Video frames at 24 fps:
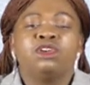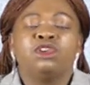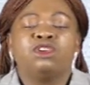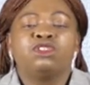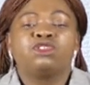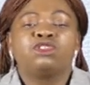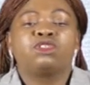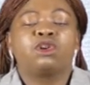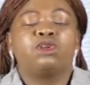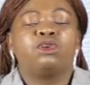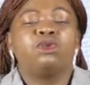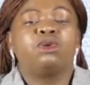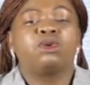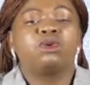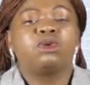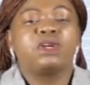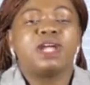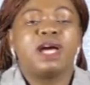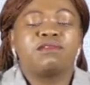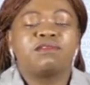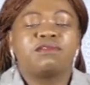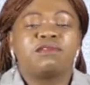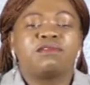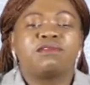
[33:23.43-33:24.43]
So you
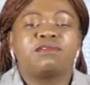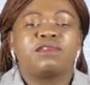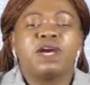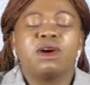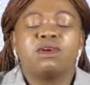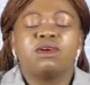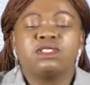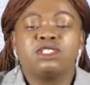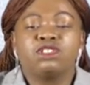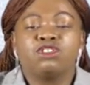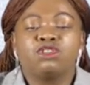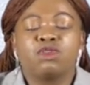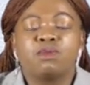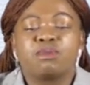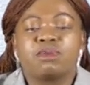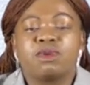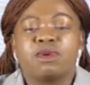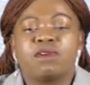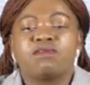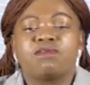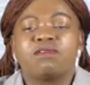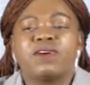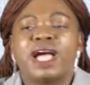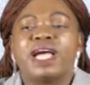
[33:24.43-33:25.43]
could have failed to
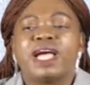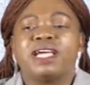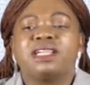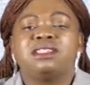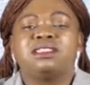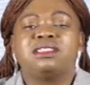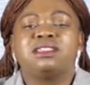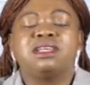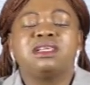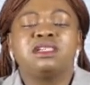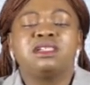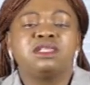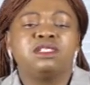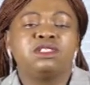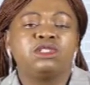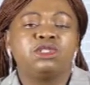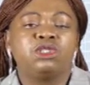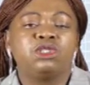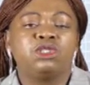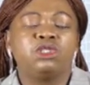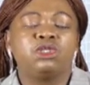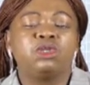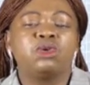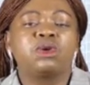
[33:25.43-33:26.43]
provide
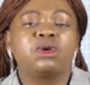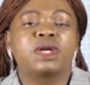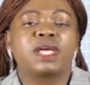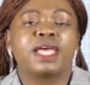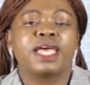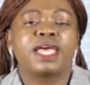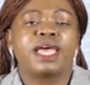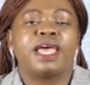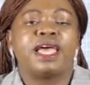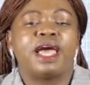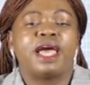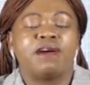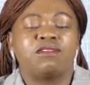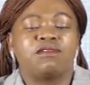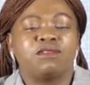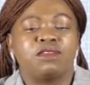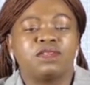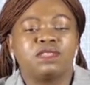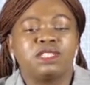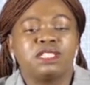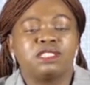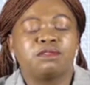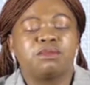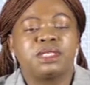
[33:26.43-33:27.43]
due care
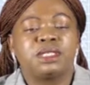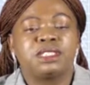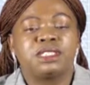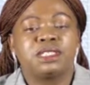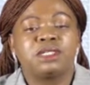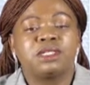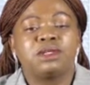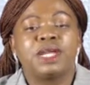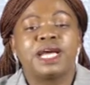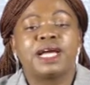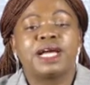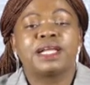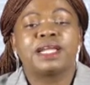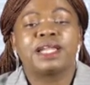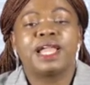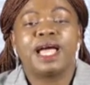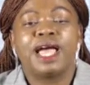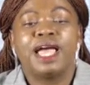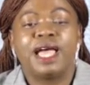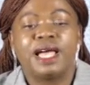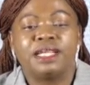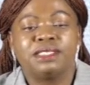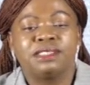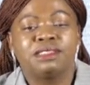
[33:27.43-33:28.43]
for this particular
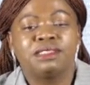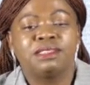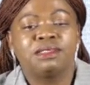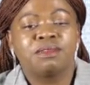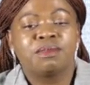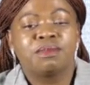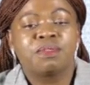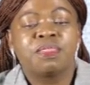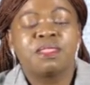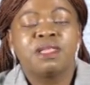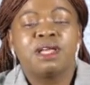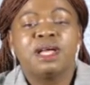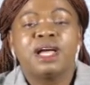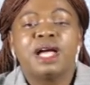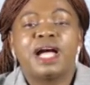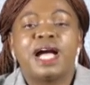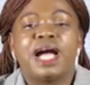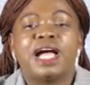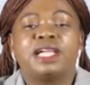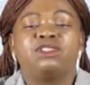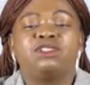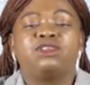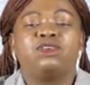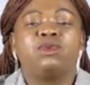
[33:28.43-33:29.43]
client,
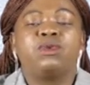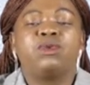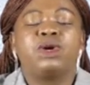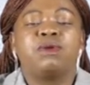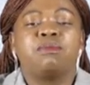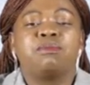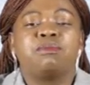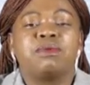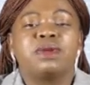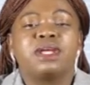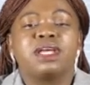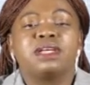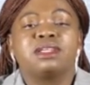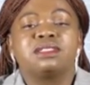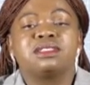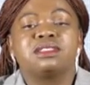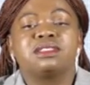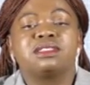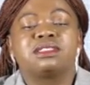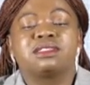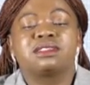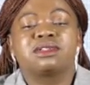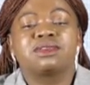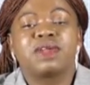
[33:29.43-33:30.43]
and you will bring
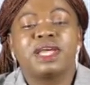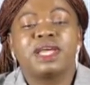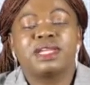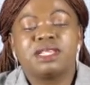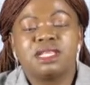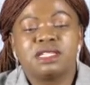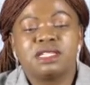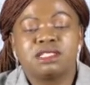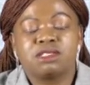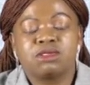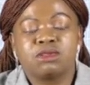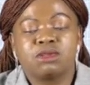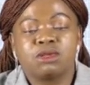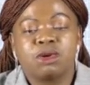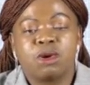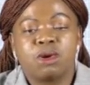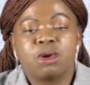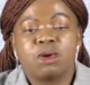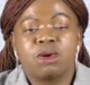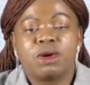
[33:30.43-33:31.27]
discredit to your